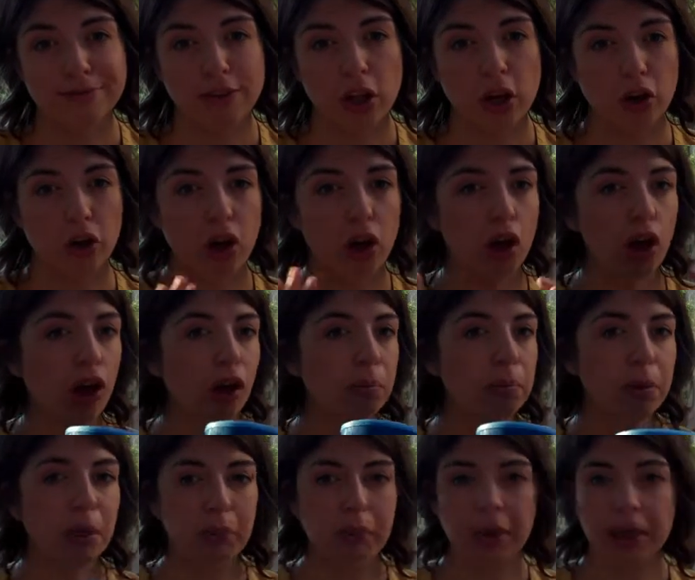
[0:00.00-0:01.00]
that are all
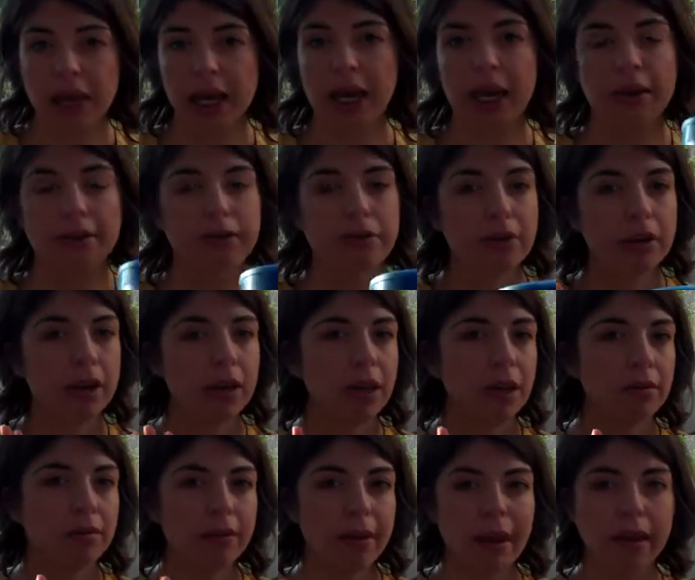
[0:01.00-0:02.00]
BPA
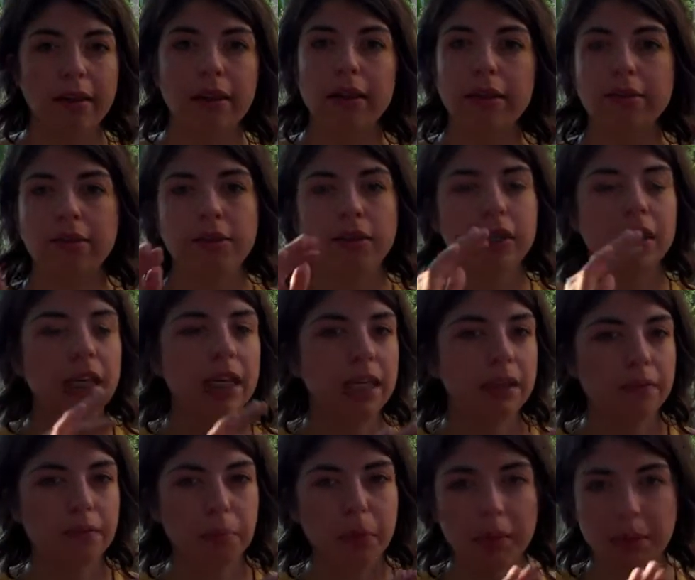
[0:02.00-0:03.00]
free, phthalate
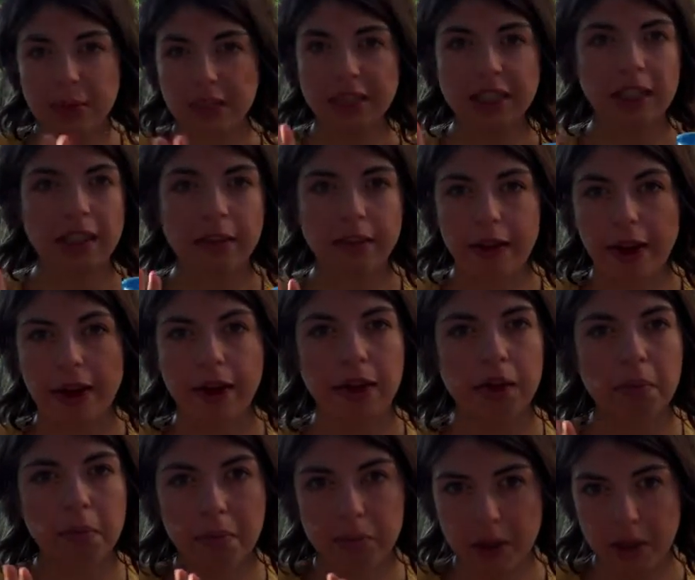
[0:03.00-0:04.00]
free, PVC, lead,
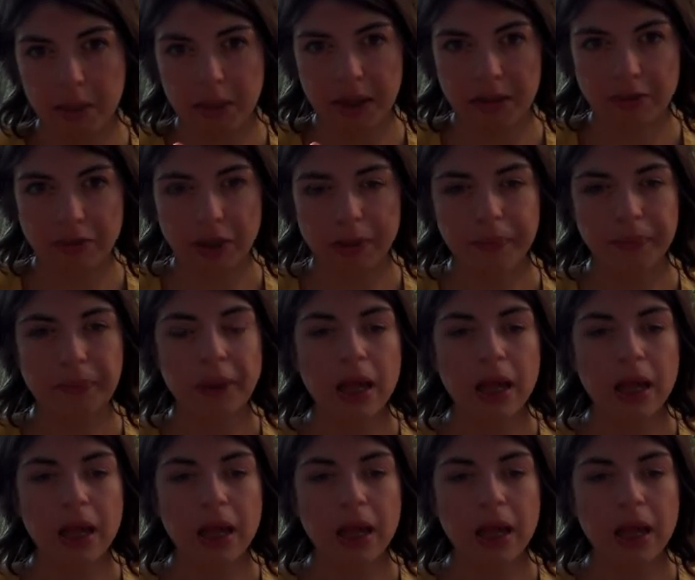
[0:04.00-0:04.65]
and melamine free.